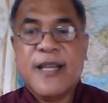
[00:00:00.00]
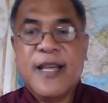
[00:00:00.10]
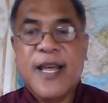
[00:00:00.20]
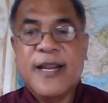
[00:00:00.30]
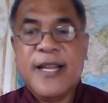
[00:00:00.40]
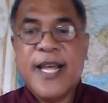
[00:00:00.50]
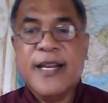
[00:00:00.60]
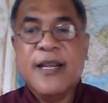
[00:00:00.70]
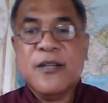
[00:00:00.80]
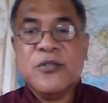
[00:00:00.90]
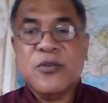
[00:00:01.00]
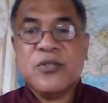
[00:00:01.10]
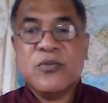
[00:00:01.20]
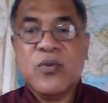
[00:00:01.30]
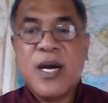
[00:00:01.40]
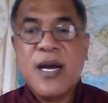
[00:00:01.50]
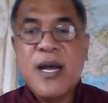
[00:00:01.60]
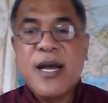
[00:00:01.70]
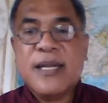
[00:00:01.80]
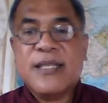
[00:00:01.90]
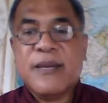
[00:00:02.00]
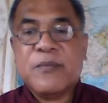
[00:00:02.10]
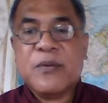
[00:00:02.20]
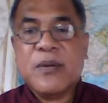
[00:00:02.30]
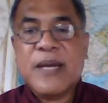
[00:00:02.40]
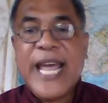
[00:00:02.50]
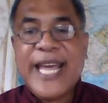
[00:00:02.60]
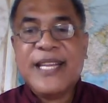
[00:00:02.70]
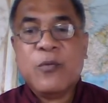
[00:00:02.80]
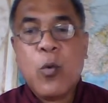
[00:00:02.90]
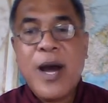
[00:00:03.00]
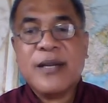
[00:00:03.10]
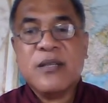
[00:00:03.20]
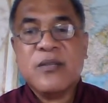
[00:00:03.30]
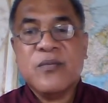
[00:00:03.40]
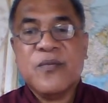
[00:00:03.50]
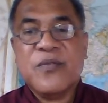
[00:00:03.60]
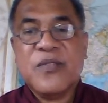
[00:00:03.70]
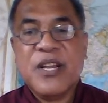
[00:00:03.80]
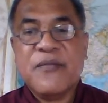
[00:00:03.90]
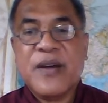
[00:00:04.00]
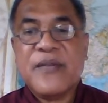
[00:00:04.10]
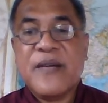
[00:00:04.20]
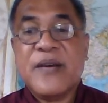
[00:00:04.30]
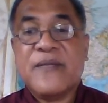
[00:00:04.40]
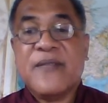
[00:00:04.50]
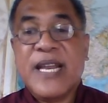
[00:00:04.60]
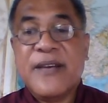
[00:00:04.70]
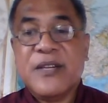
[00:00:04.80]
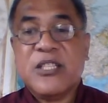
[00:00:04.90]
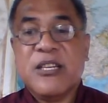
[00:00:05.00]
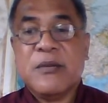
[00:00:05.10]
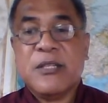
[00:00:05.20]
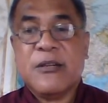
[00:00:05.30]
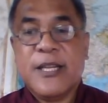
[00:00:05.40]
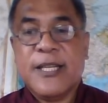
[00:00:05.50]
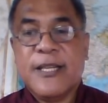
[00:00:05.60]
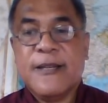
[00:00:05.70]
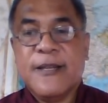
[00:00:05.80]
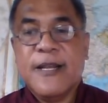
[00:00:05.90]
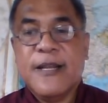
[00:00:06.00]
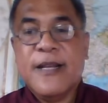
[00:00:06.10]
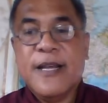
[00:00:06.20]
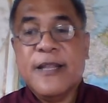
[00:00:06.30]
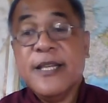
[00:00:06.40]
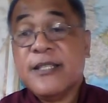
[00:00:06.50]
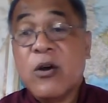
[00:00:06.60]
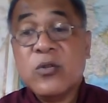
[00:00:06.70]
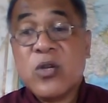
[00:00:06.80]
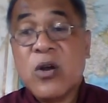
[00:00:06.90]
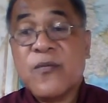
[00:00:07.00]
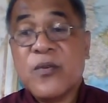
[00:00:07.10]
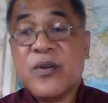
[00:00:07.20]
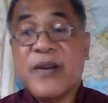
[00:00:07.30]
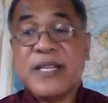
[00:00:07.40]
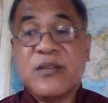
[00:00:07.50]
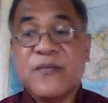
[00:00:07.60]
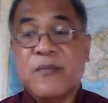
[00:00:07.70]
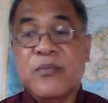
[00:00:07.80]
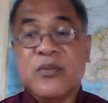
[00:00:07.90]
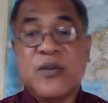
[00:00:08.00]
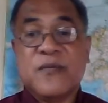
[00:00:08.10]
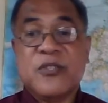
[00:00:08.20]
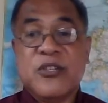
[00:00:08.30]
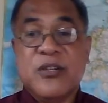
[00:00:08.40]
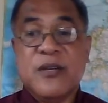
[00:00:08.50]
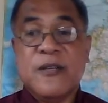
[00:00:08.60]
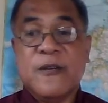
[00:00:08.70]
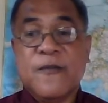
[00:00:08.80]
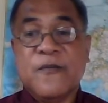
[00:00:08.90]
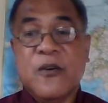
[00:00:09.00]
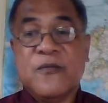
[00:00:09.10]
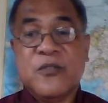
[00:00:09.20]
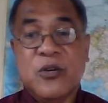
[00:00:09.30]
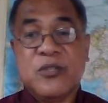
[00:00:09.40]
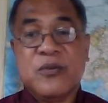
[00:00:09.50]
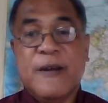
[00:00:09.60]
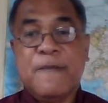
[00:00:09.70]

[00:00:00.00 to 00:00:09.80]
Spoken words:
And then Joshua chapter 8, 1 to 35, I have 11 sermons on it. This goes on for the rest of the books of Joshua